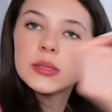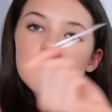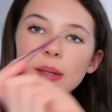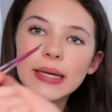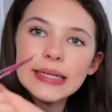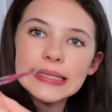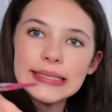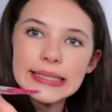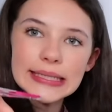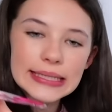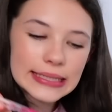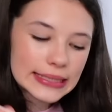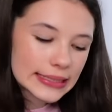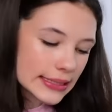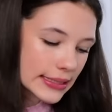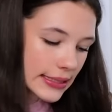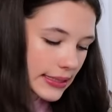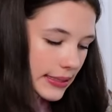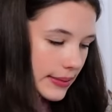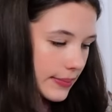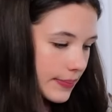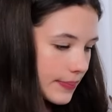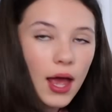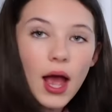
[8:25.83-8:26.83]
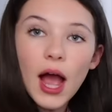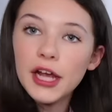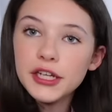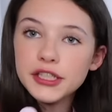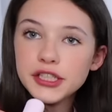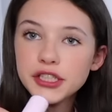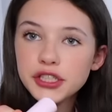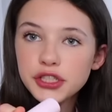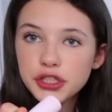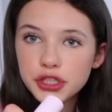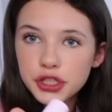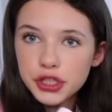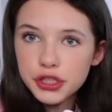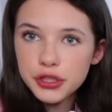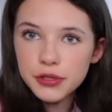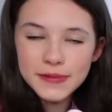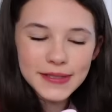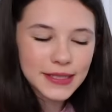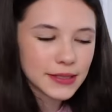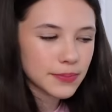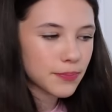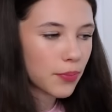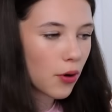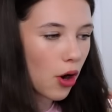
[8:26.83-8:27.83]
Tweezers. I use Dewdrops
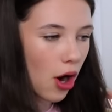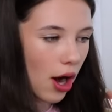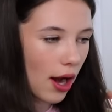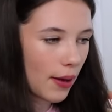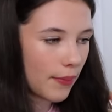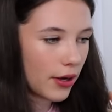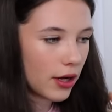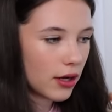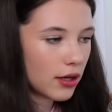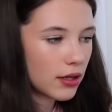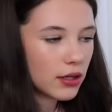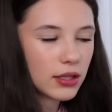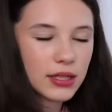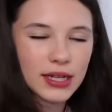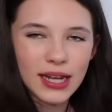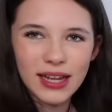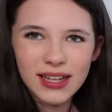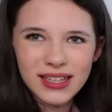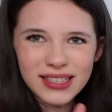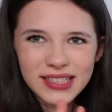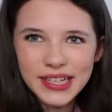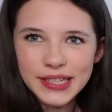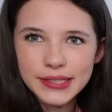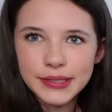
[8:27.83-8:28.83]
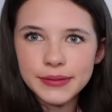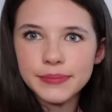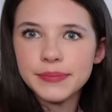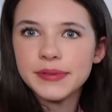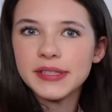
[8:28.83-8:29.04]
as primer. Now let's get some